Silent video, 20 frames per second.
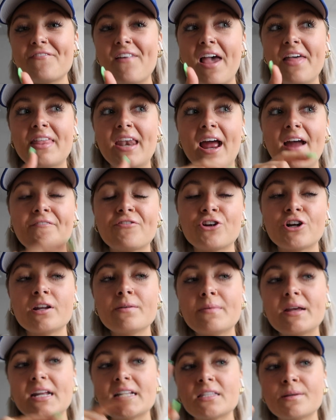And then I have thirty
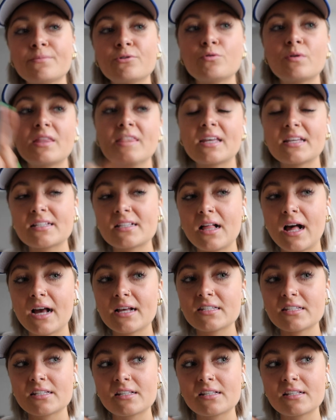minutes in between this class,